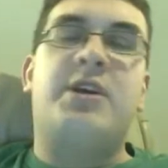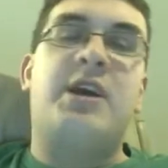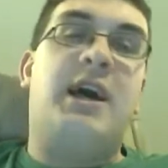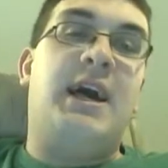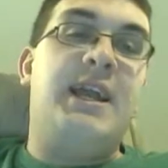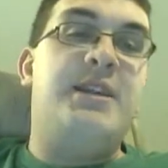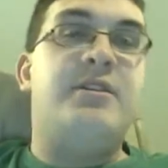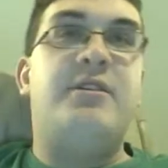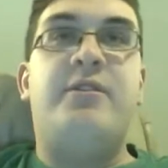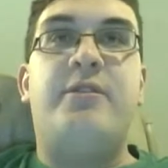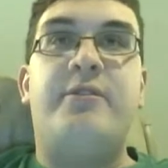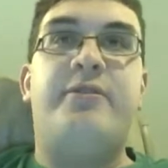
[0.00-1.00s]
Kind
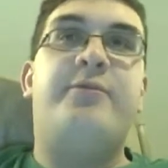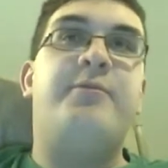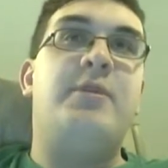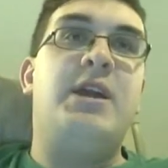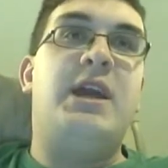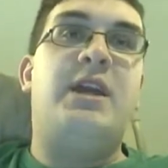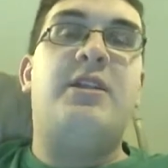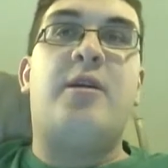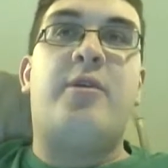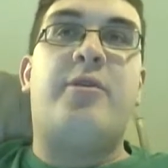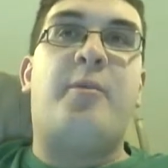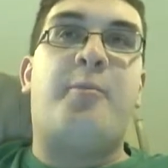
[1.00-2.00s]
of
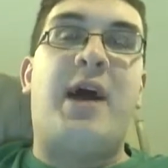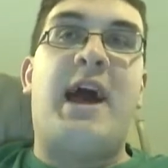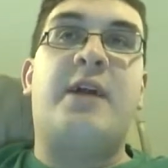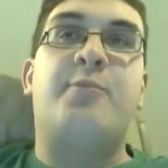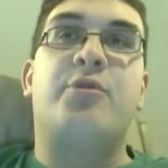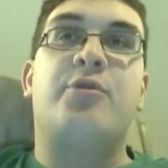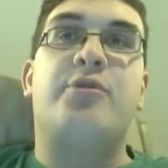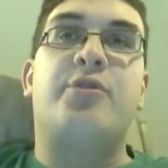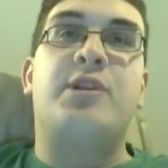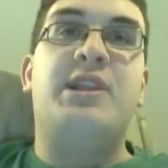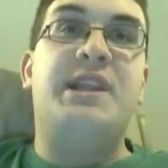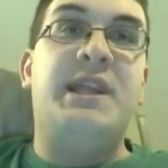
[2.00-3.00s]
in the back
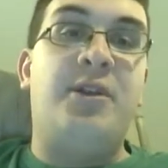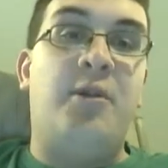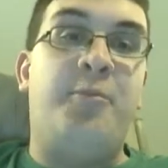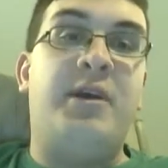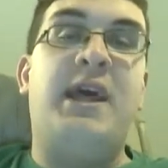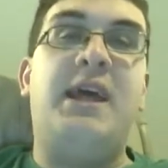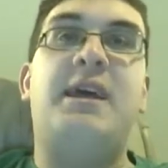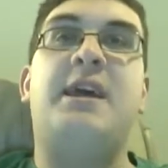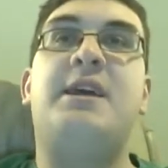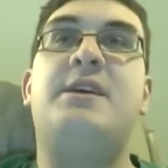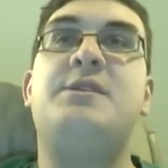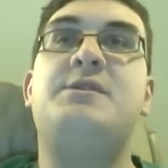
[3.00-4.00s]
burner a little bit
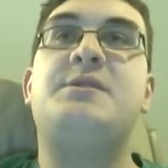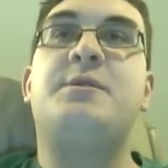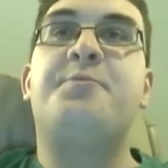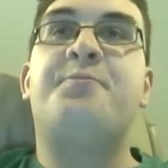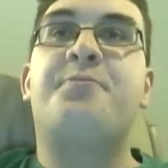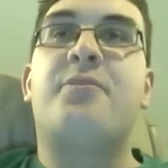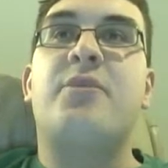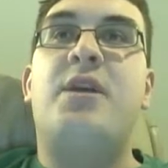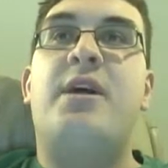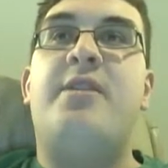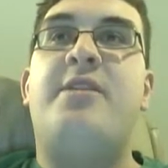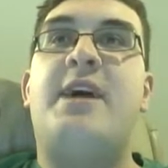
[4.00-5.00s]
is
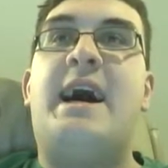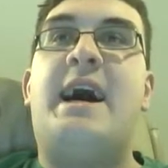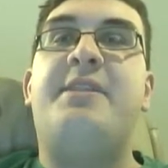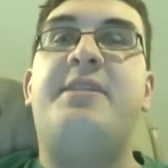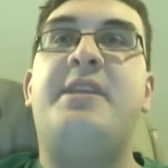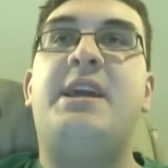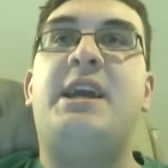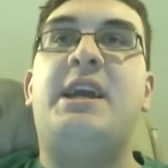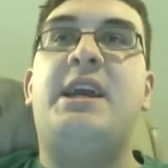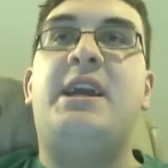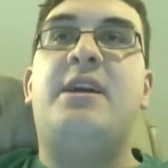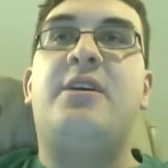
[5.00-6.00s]
that
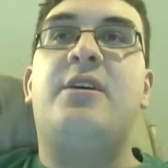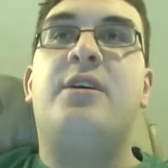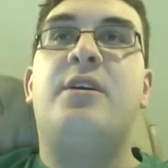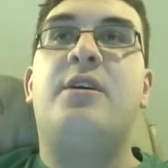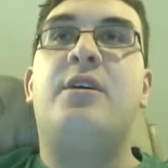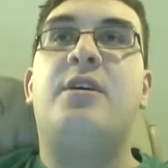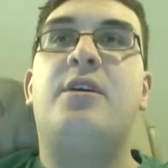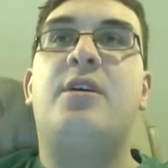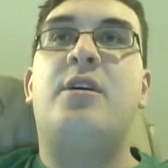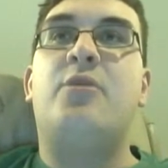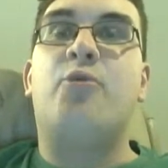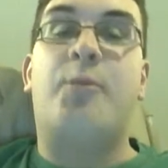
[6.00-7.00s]
the
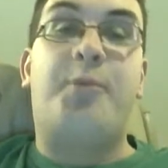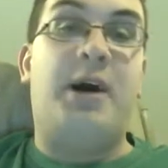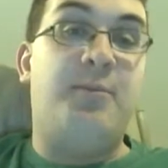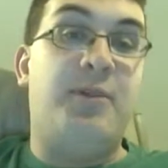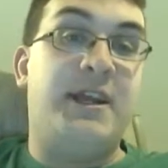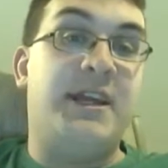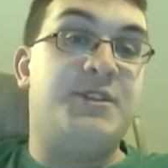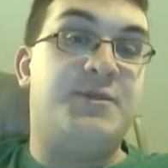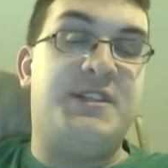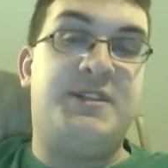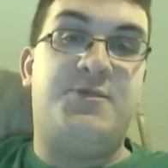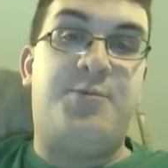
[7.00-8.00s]
Republic is
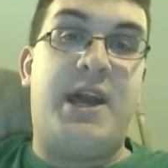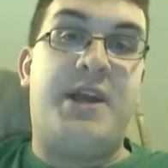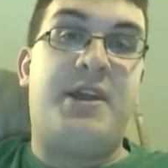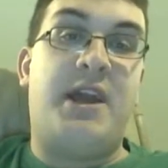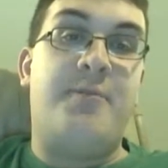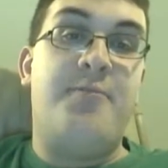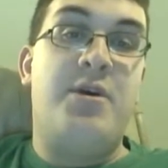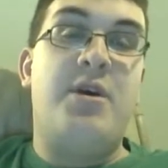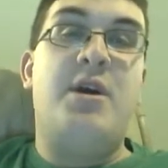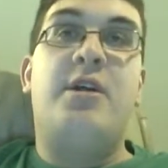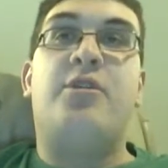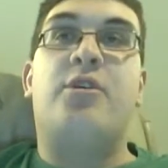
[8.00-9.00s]
disbanding.
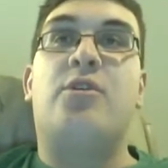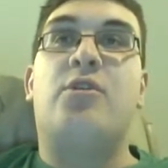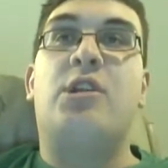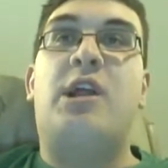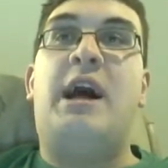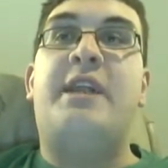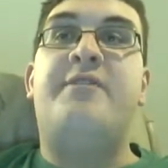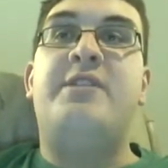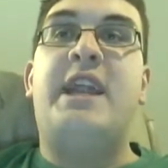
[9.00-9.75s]
There are a lot of